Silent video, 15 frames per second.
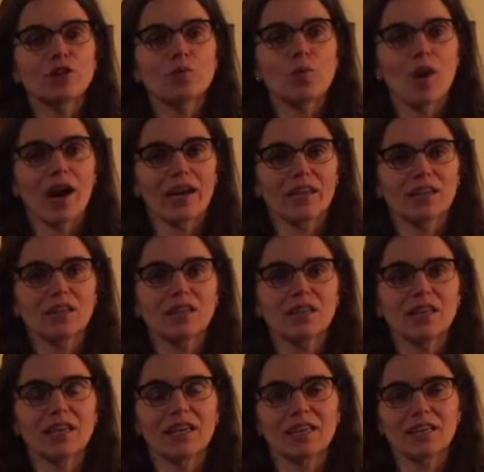a while,
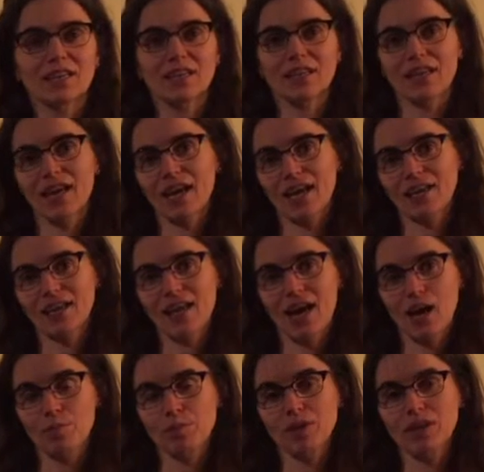it can
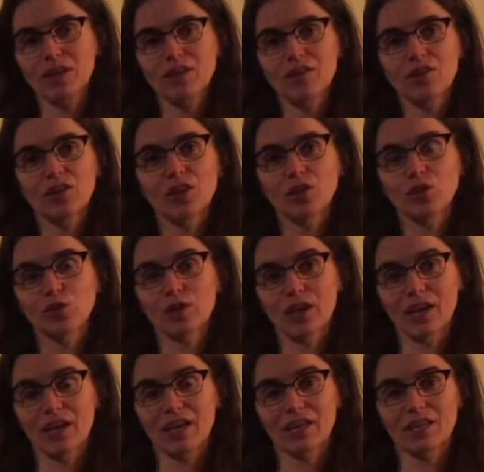happen that you
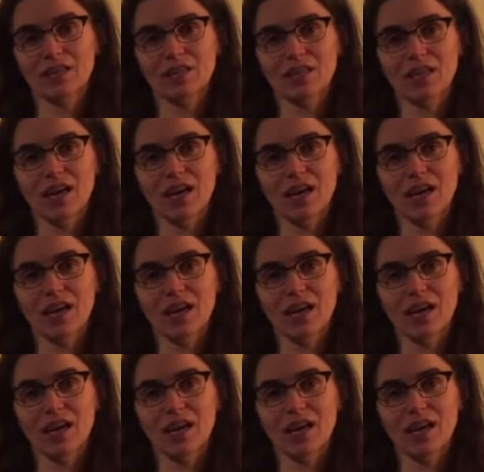get